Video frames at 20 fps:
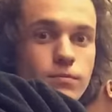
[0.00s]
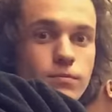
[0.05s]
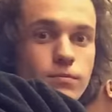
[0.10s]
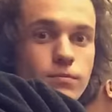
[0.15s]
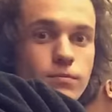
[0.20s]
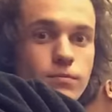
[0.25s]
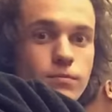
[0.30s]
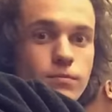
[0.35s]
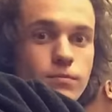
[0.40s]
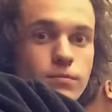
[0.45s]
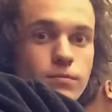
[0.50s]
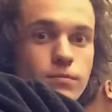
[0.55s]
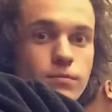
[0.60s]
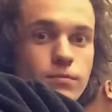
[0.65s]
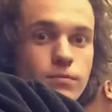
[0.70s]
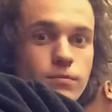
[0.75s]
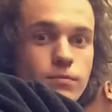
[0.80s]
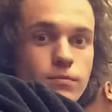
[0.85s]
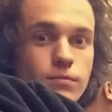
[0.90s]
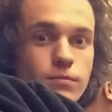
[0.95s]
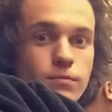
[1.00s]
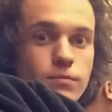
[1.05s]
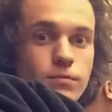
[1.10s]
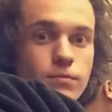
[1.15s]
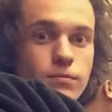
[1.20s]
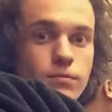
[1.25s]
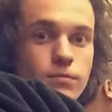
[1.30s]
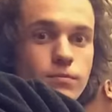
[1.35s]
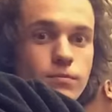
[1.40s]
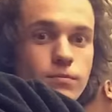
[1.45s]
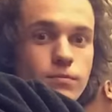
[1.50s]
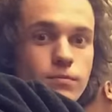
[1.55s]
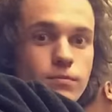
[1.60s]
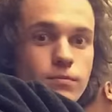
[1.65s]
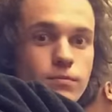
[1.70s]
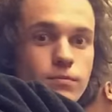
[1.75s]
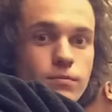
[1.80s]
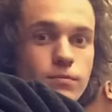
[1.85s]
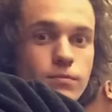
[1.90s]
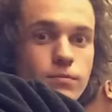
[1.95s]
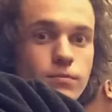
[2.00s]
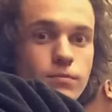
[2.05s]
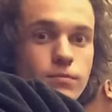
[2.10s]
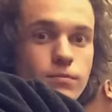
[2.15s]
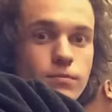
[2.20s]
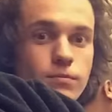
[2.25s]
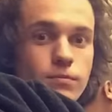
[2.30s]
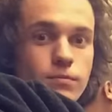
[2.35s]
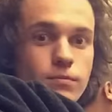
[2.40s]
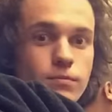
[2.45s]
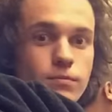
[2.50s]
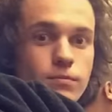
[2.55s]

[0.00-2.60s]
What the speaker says: No one is speaking in this clip.